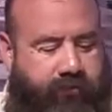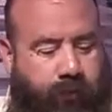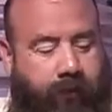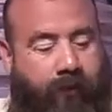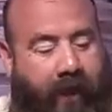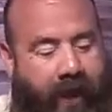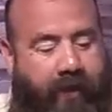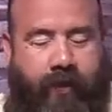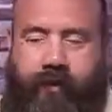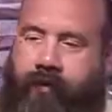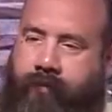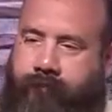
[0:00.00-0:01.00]
we're led
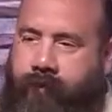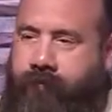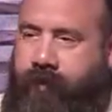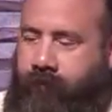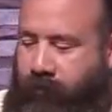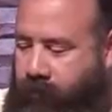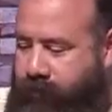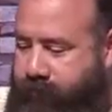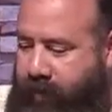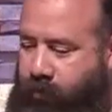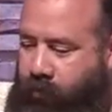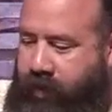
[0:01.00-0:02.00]
in communion, Lord,
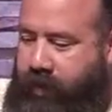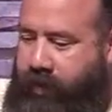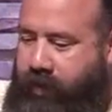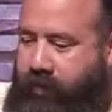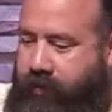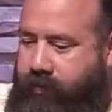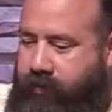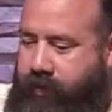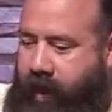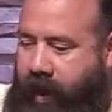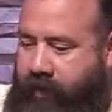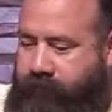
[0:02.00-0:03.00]
may we
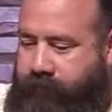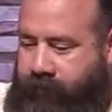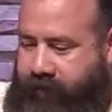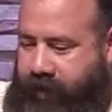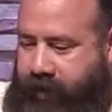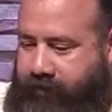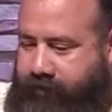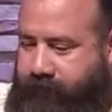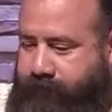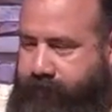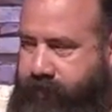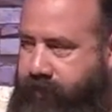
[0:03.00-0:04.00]
not forget
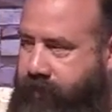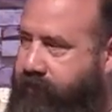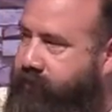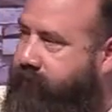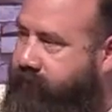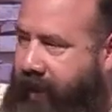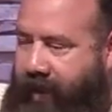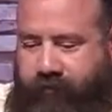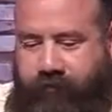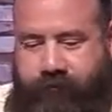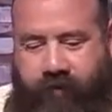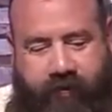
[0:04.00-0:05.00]
the
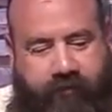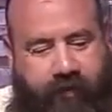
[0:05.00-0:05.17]
sacrifice